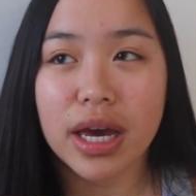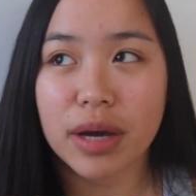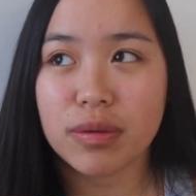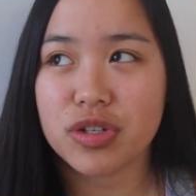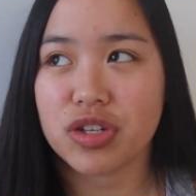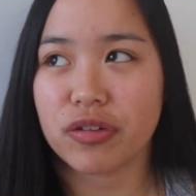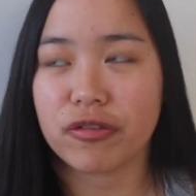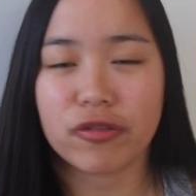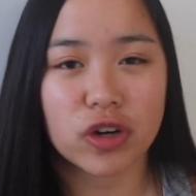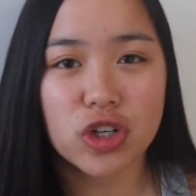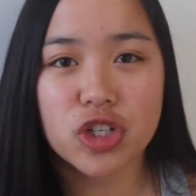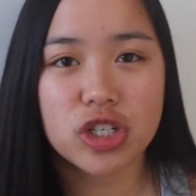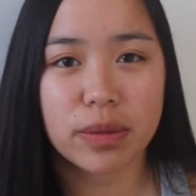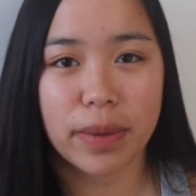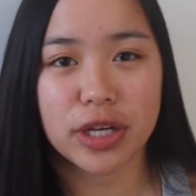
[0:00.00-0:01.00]
It was the
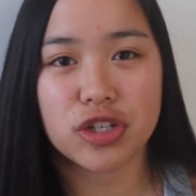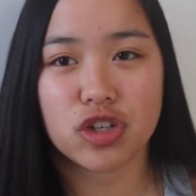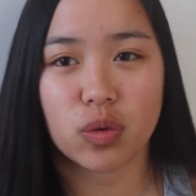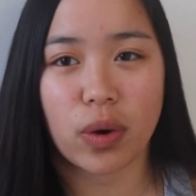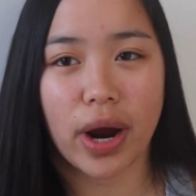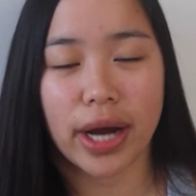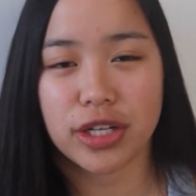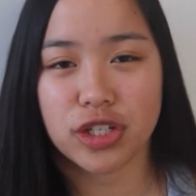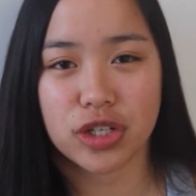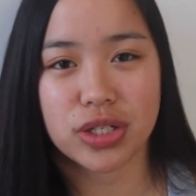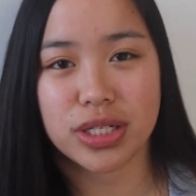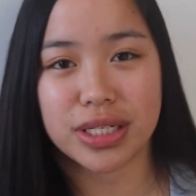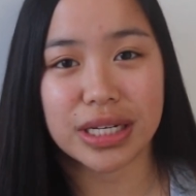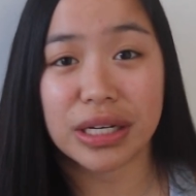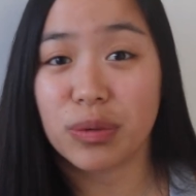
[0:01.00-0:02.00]
first semester where I
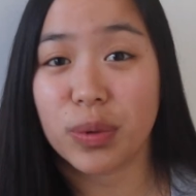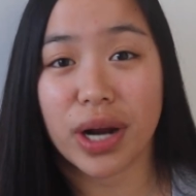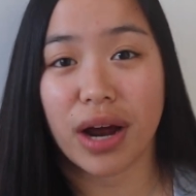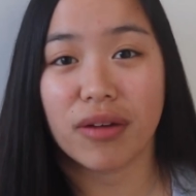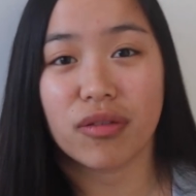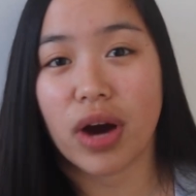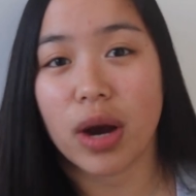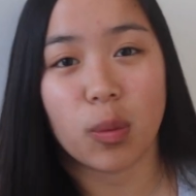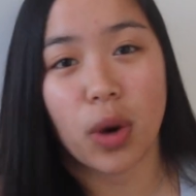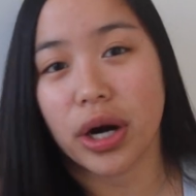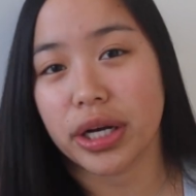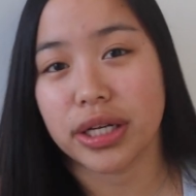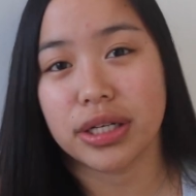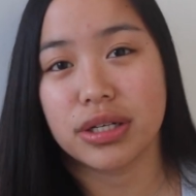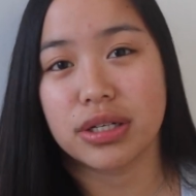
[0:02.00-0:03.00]
just did whatever I
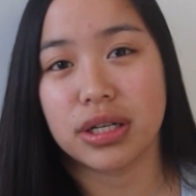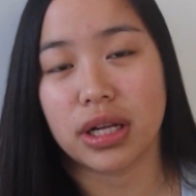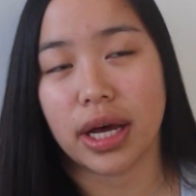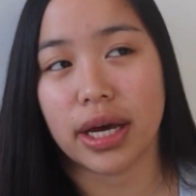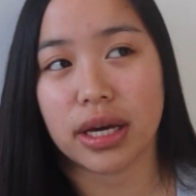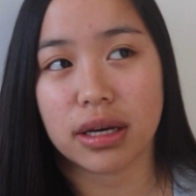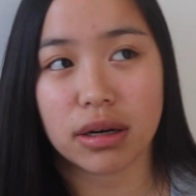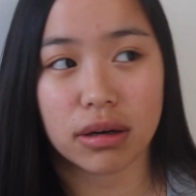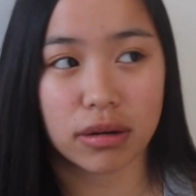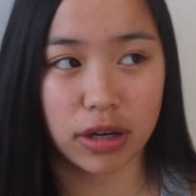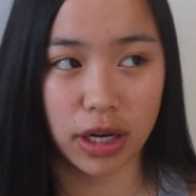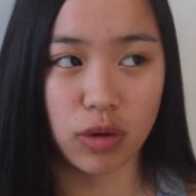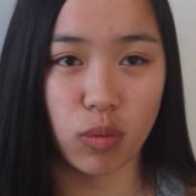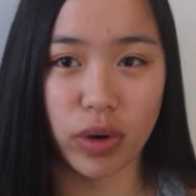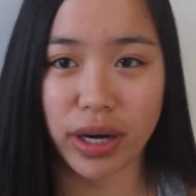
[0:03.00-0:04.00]
wanted, like,
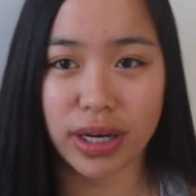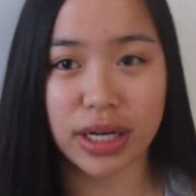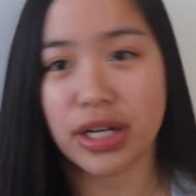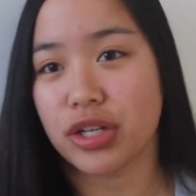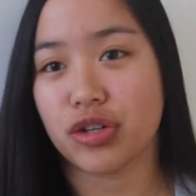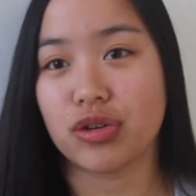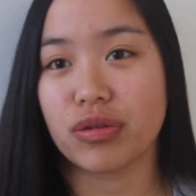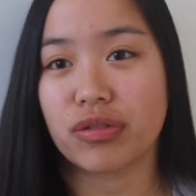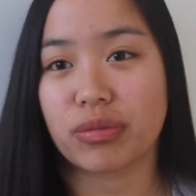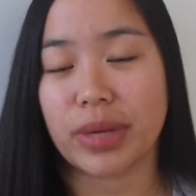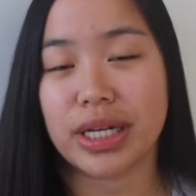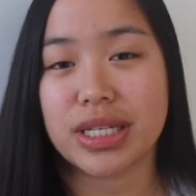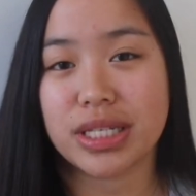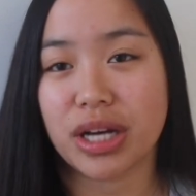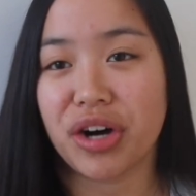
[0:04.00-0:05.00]
and what I needed to do for
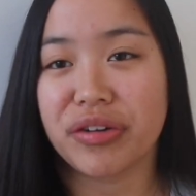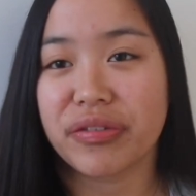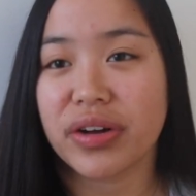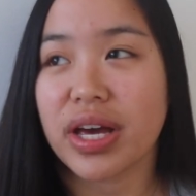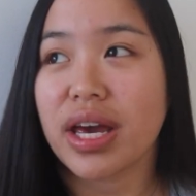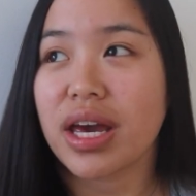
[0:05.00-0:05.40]
myself.